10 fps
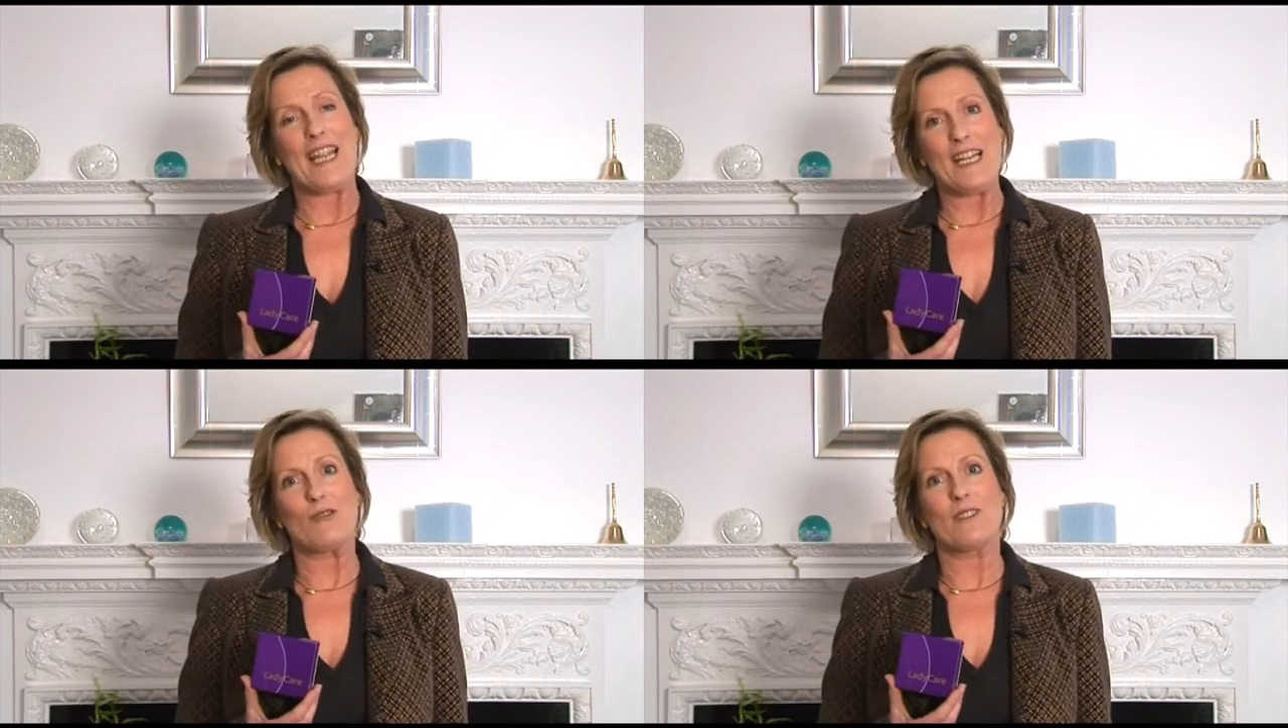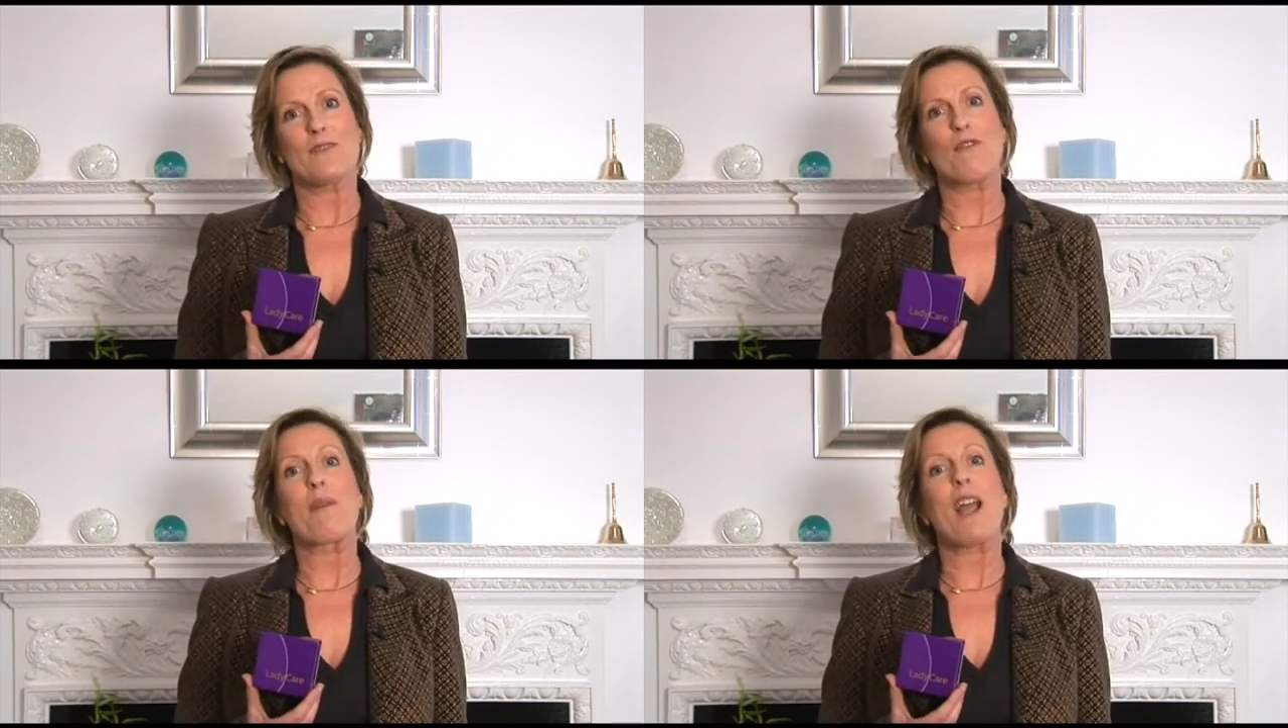
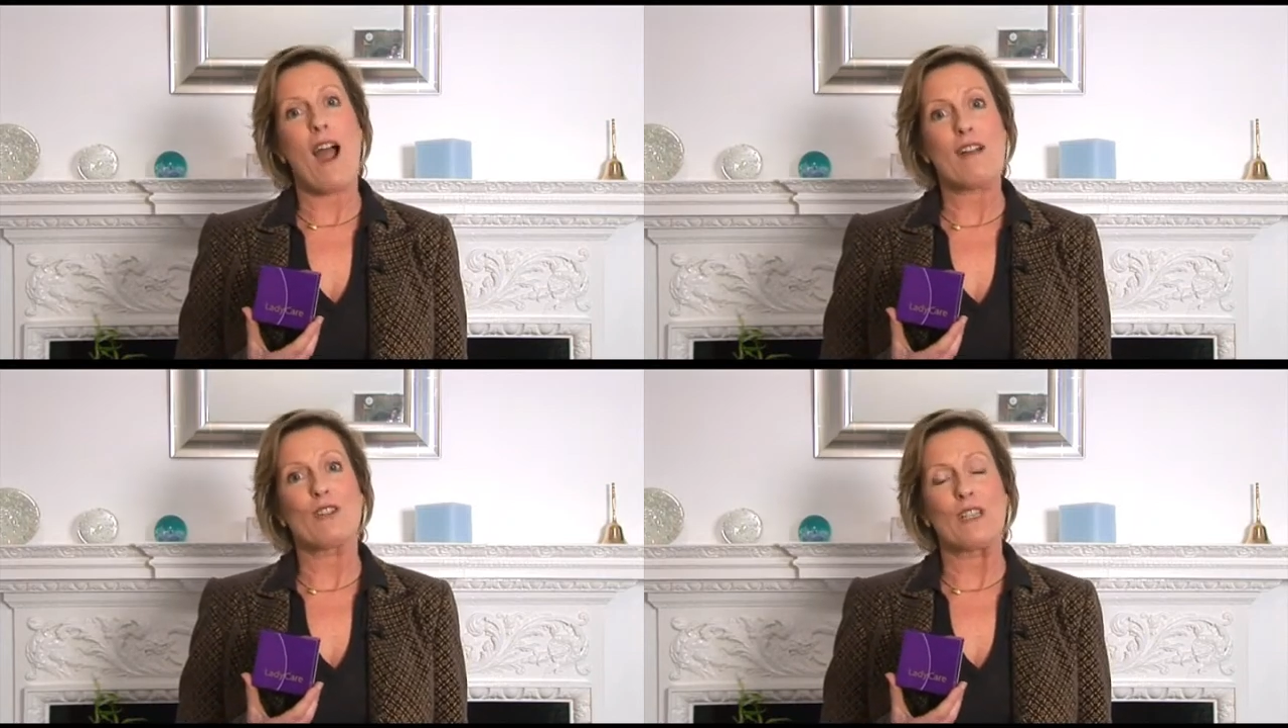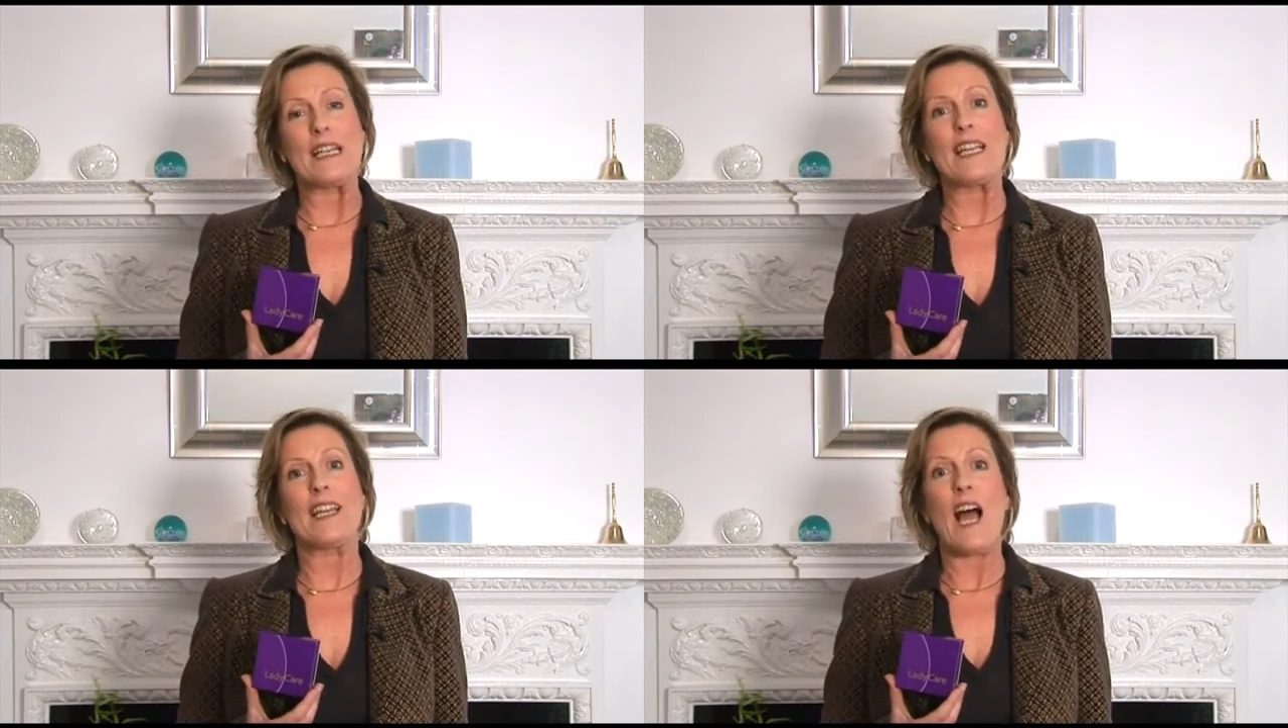Eccles from the Chiron
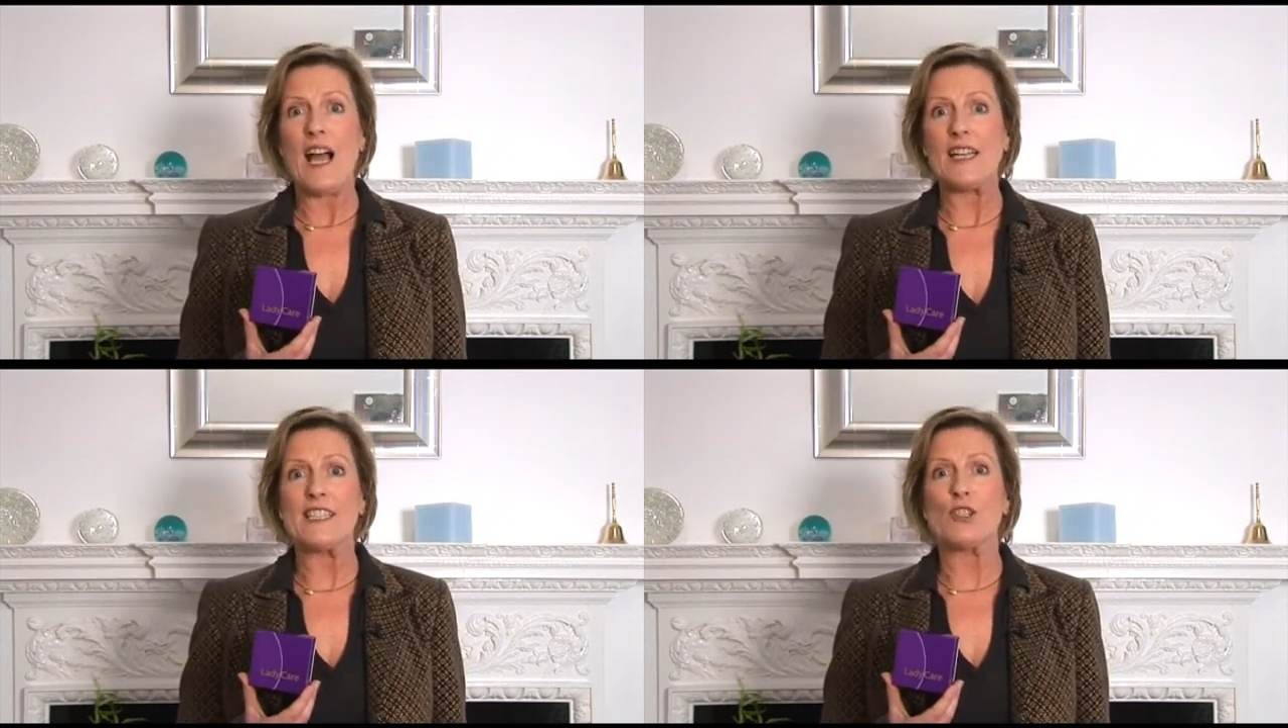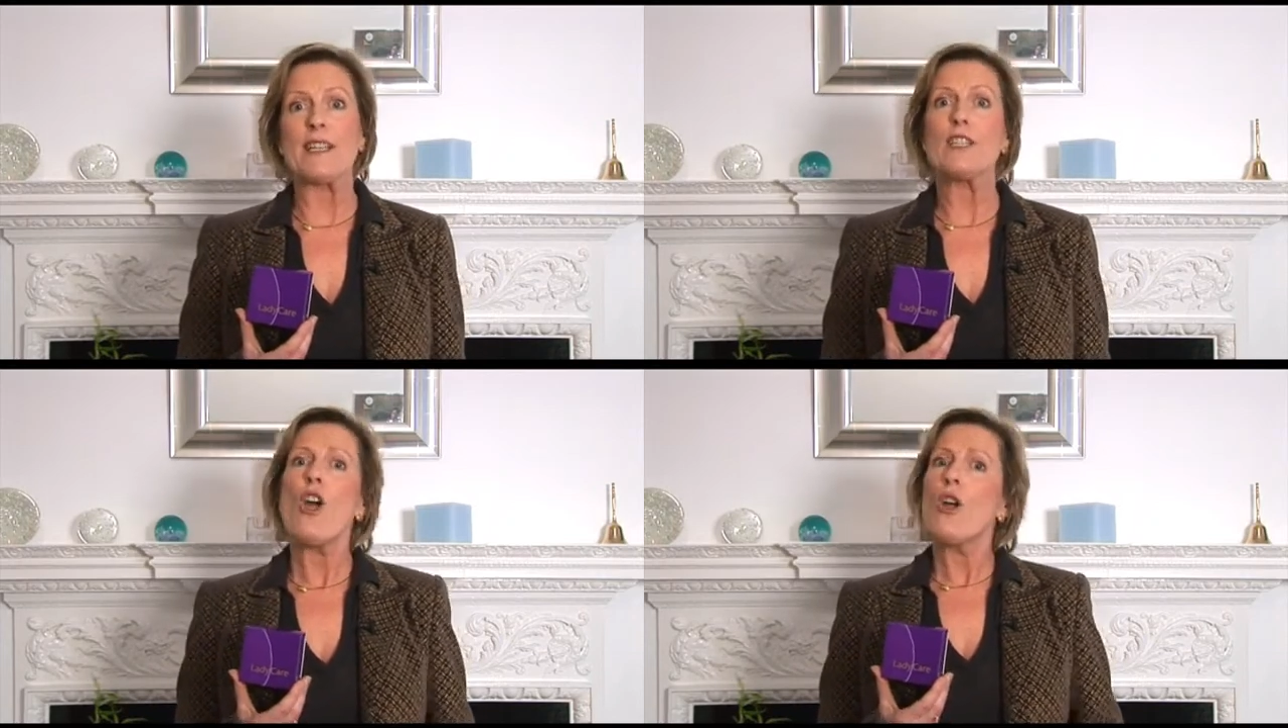Clinic in Harley
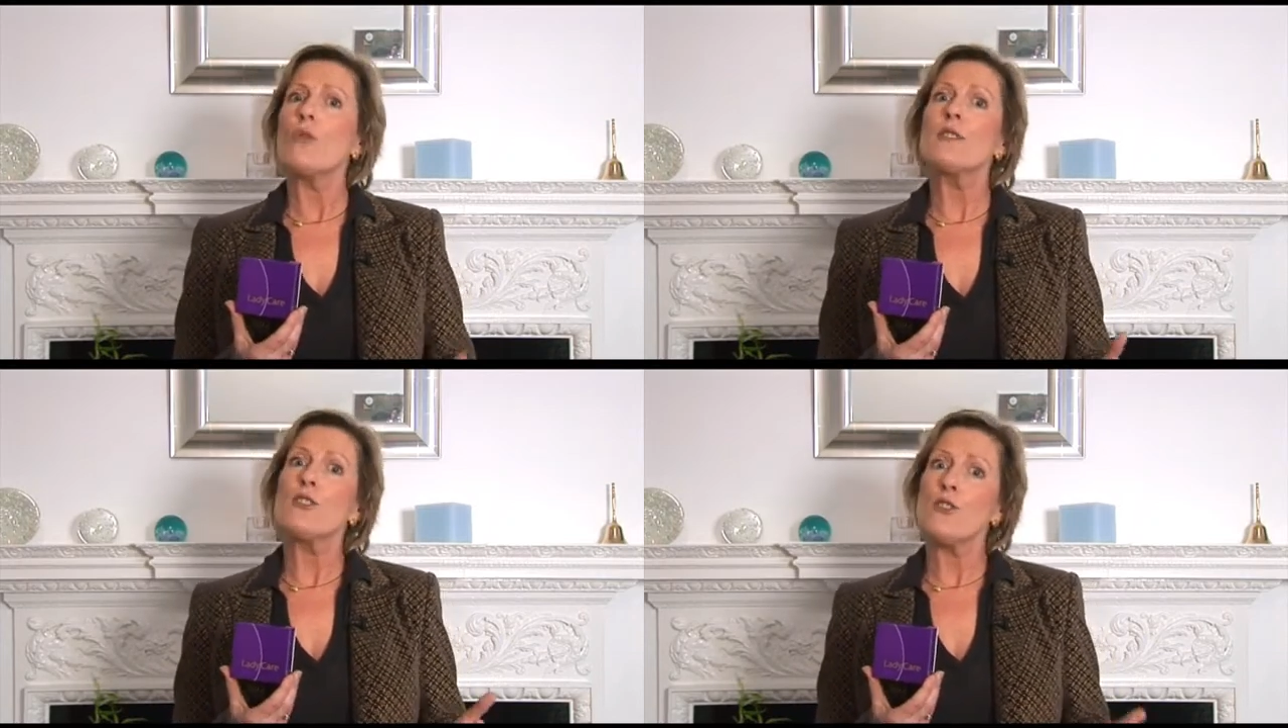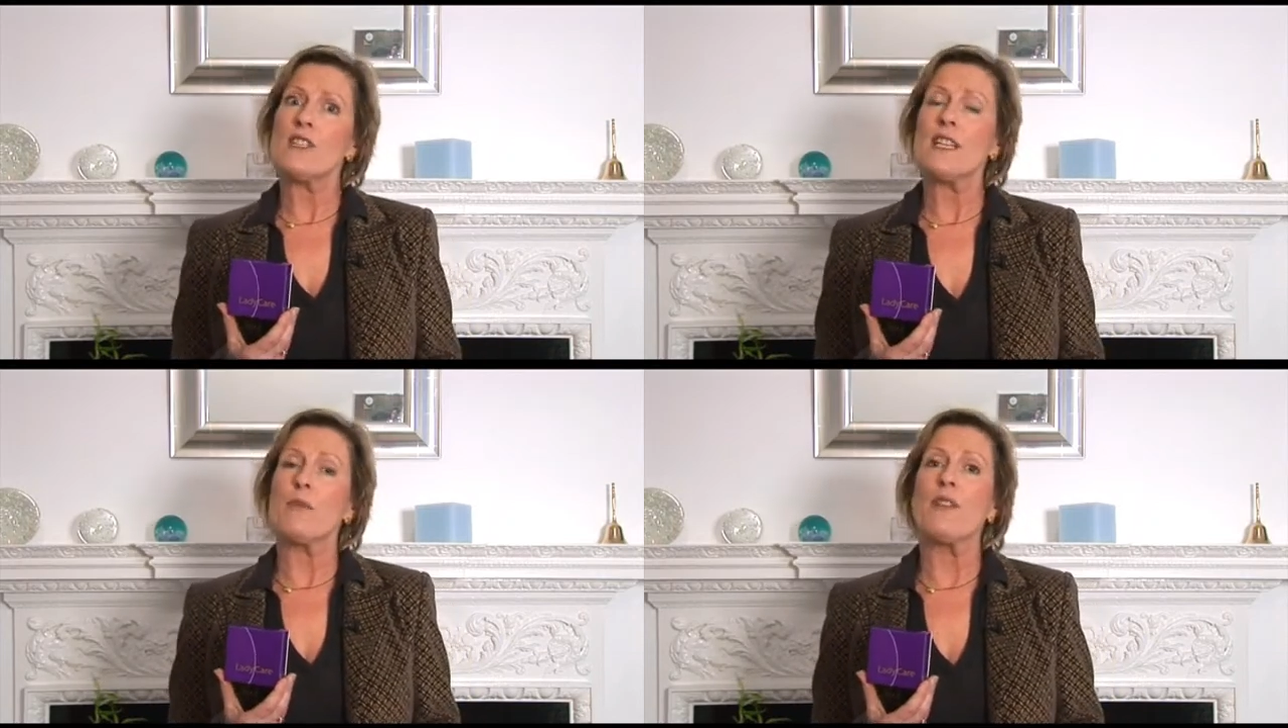Street, who is
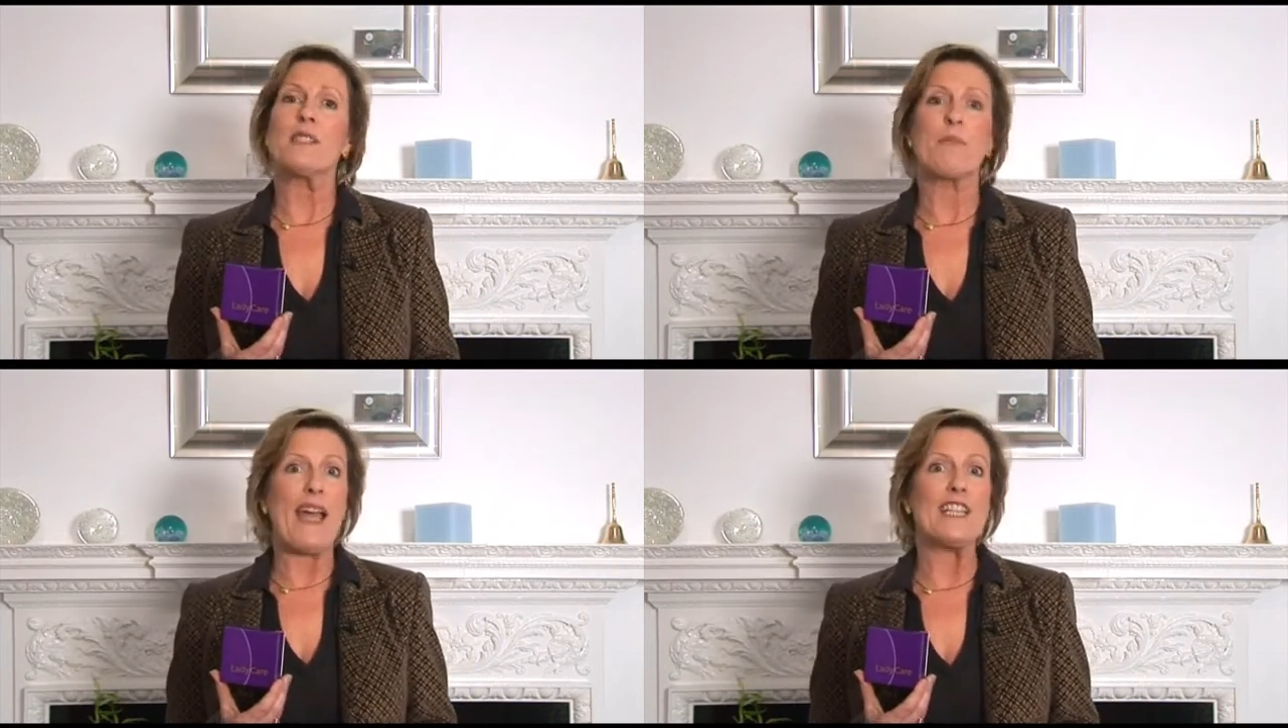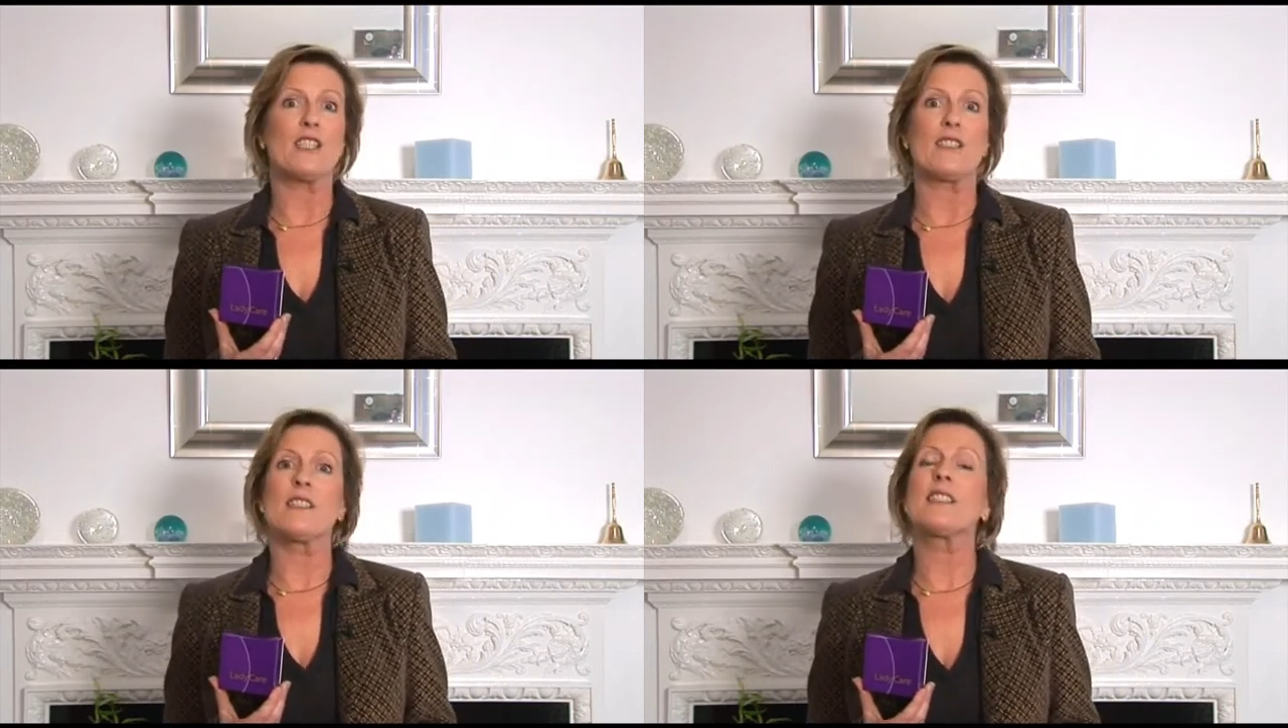using it with his
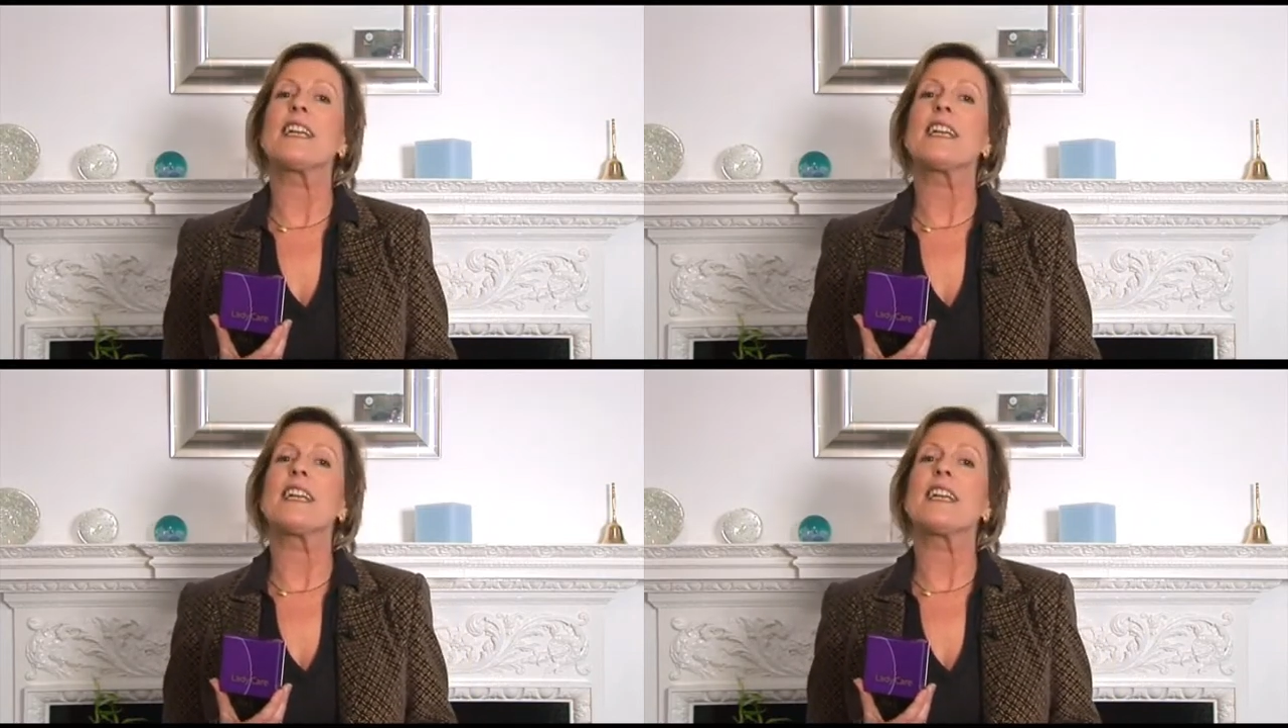patients and